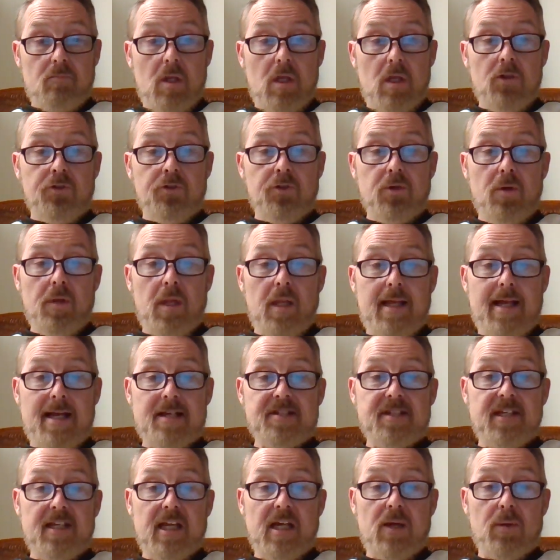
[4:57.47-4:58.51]
So the last
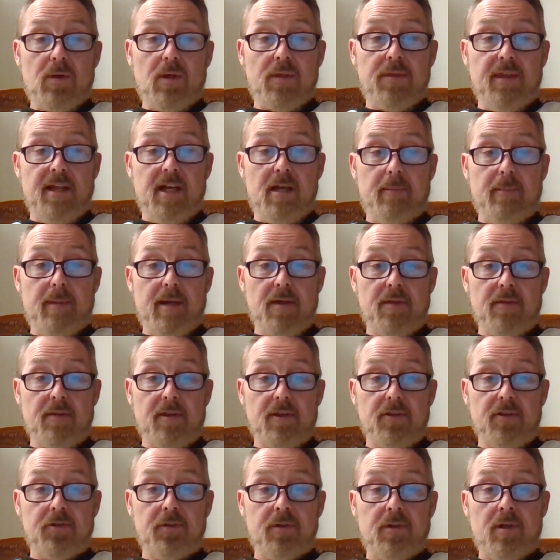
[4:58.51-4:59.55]
thing I want to think about in
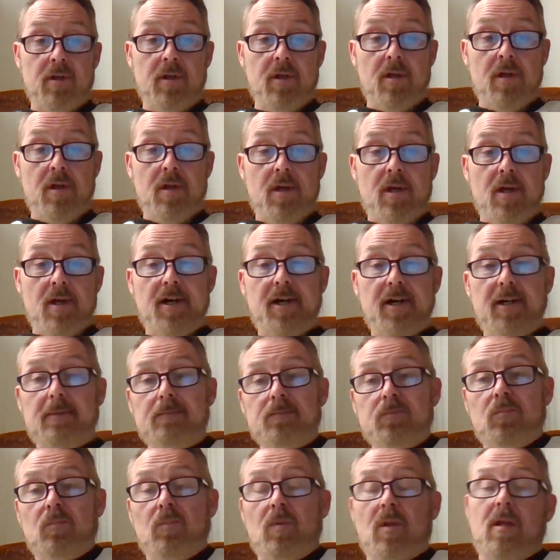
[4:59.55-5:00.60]
this,
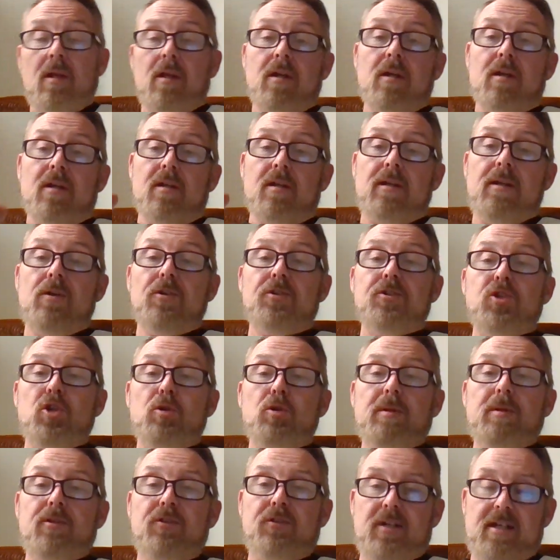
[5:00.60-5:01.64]
um, Neil
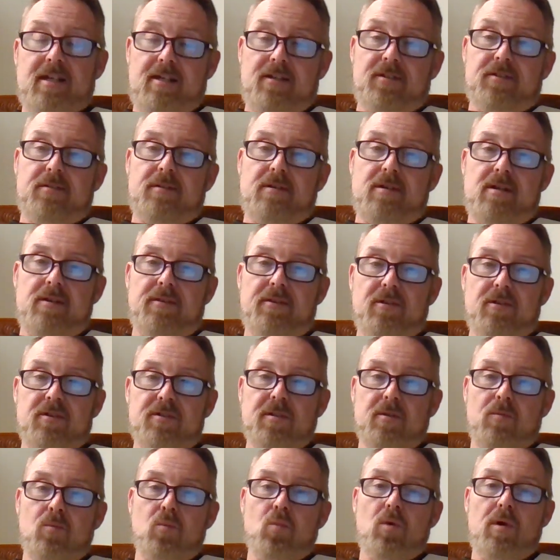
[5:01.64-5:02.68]
Shubin says uh, there's
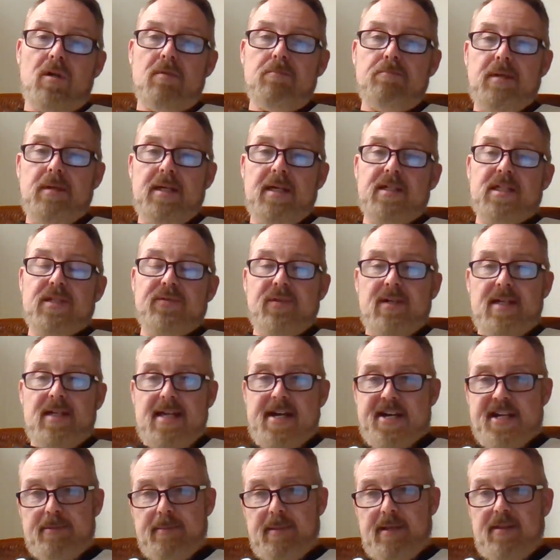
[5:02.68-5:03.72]
the one piece of
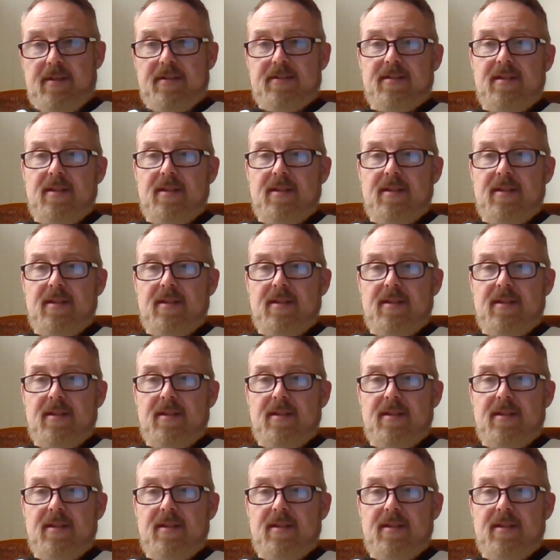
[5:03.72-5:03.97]
anatomy that's